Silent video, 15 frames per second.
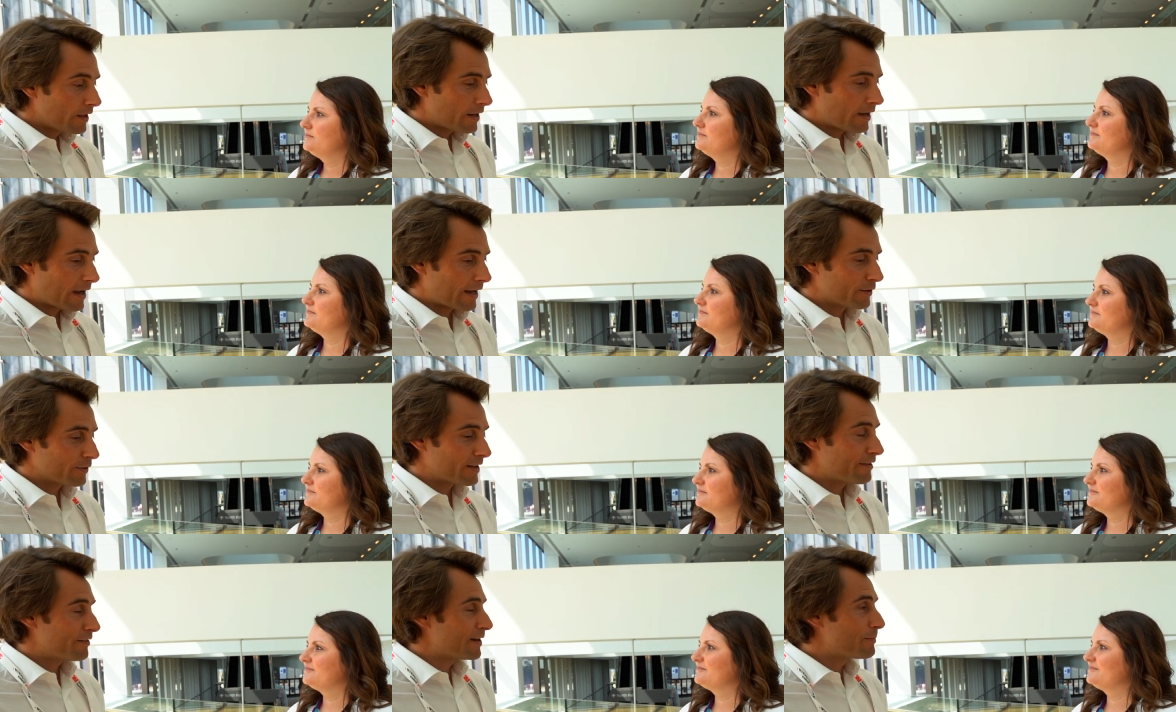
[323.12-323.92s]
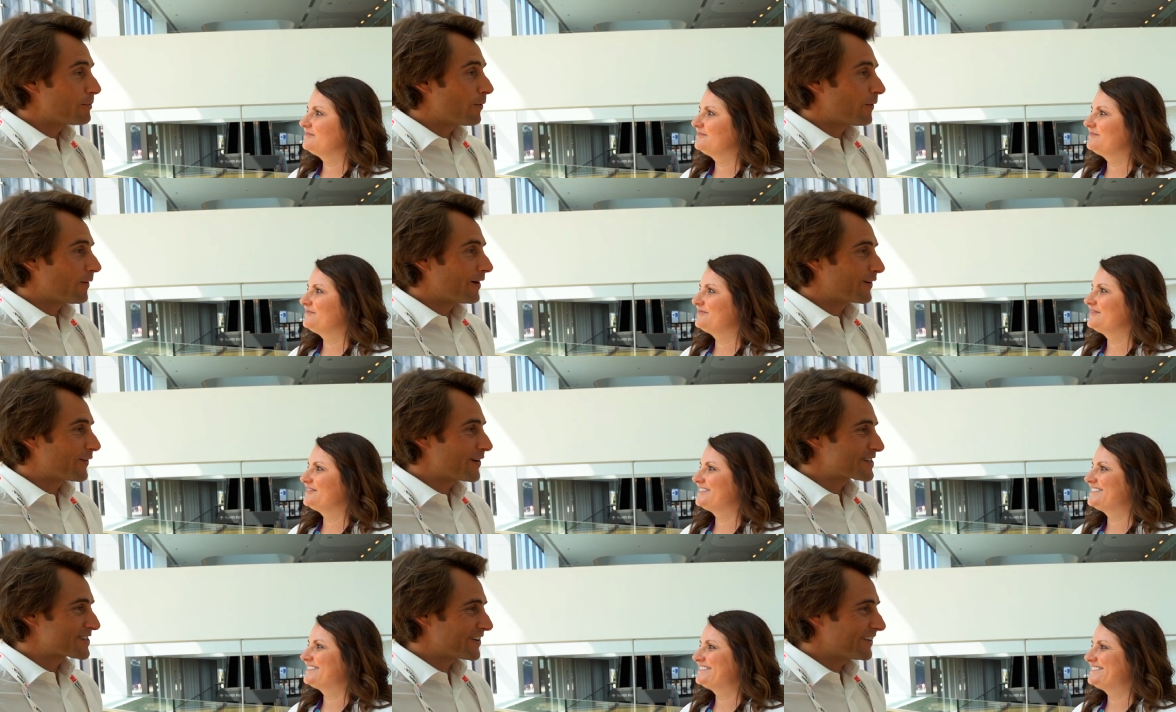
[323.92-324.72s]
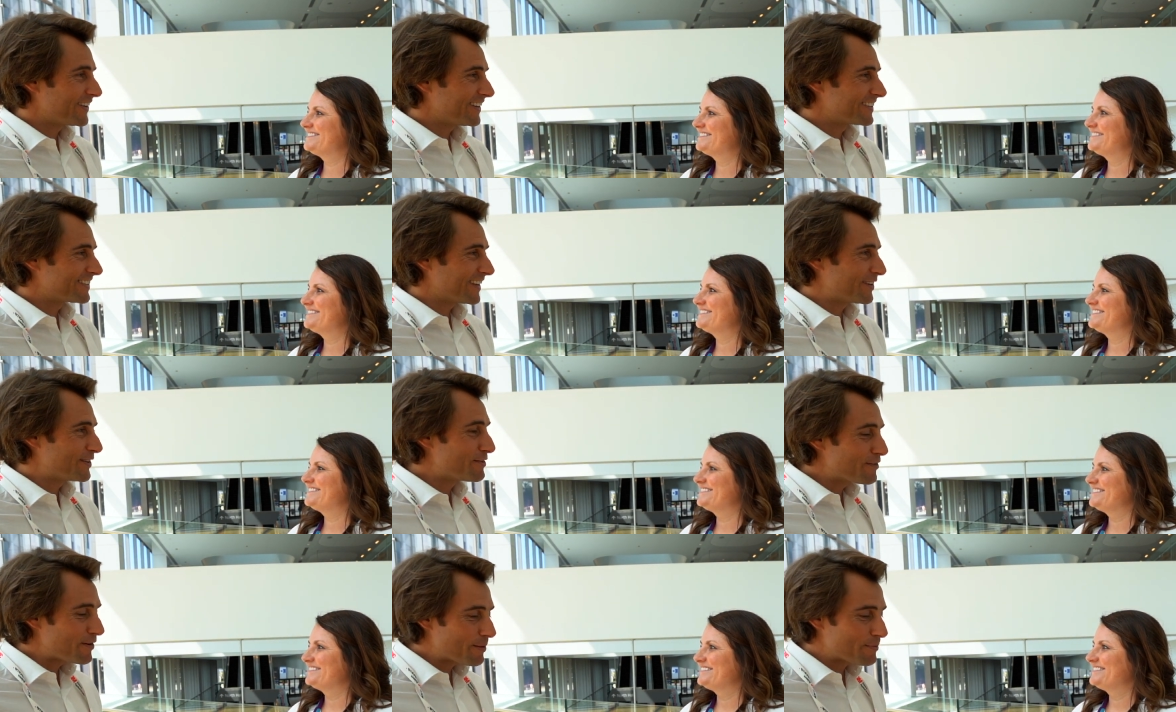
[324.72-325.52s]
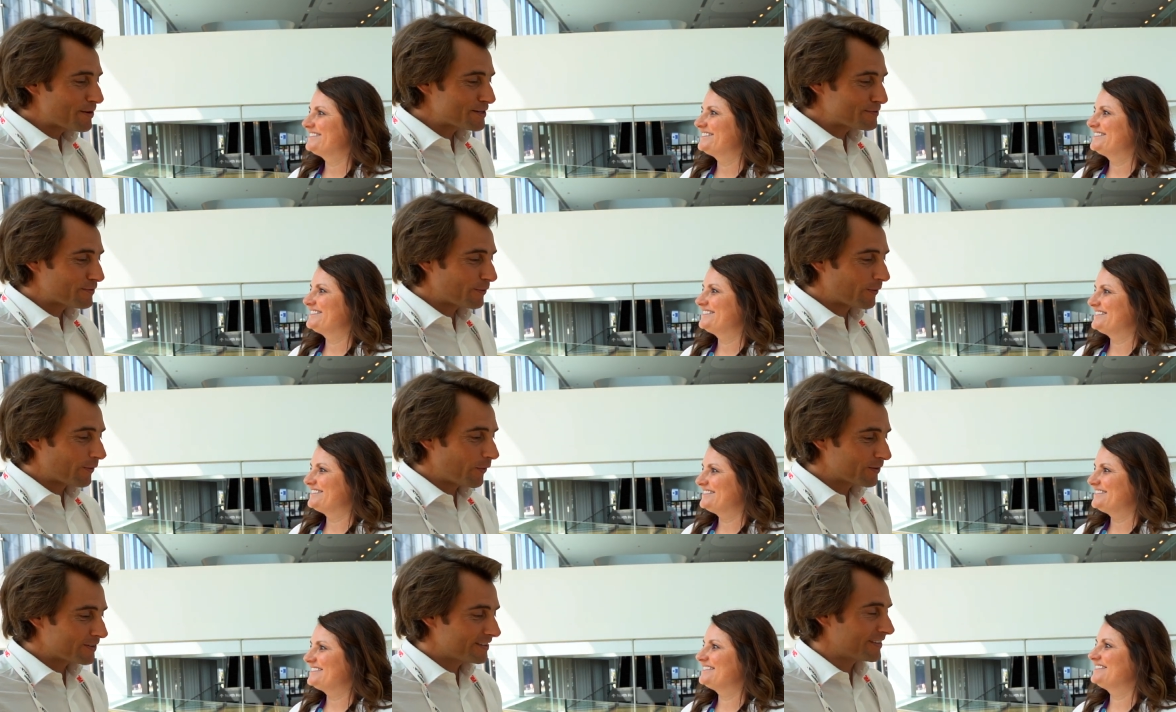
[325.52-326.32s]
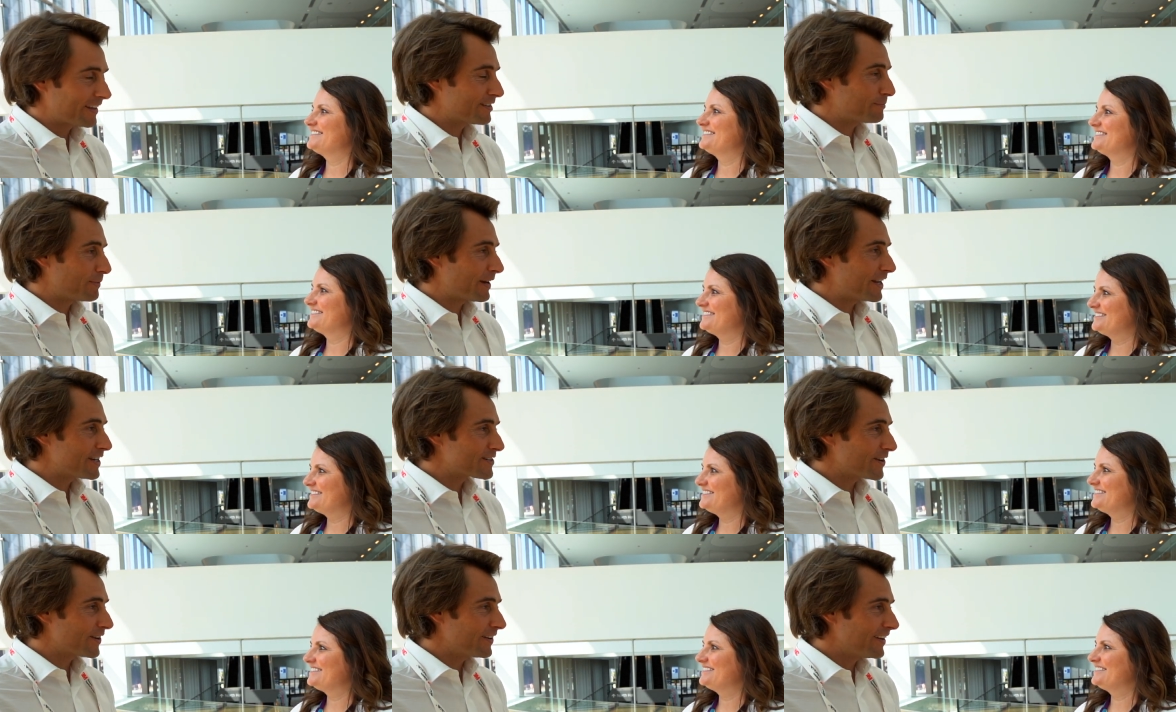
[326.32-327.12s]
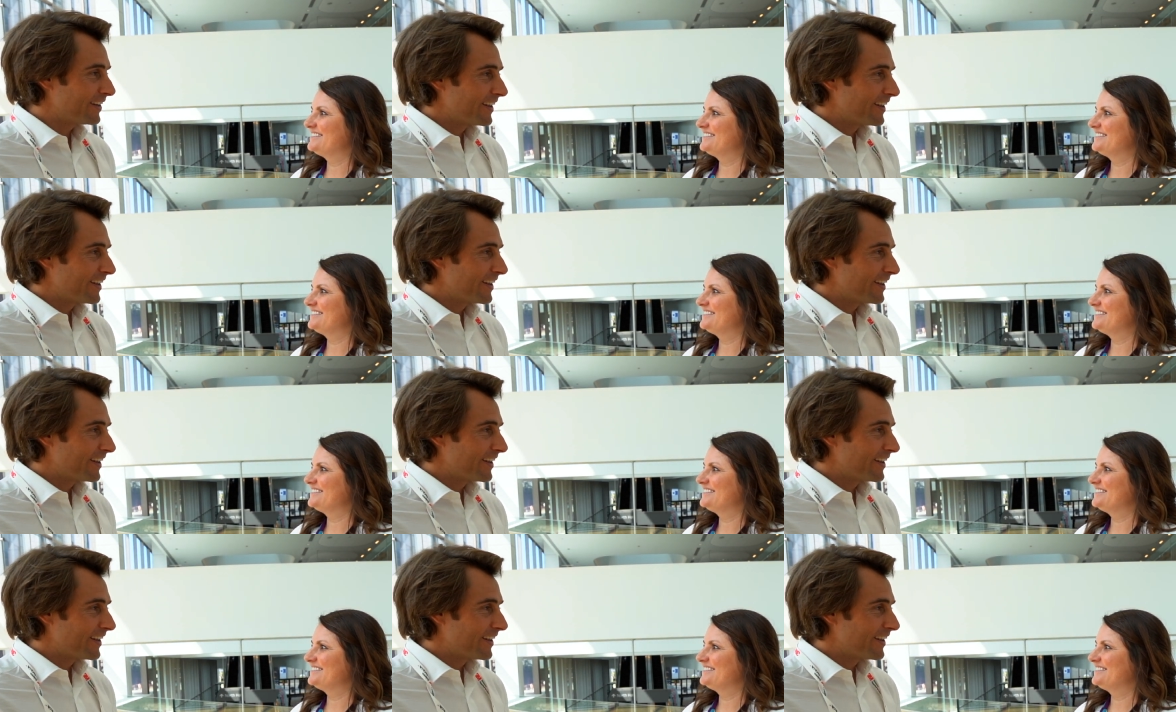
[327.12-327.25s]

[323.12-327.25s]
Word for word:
Speaker 1: Uh, I don't have any more questions. Thank you very much for all this explanation.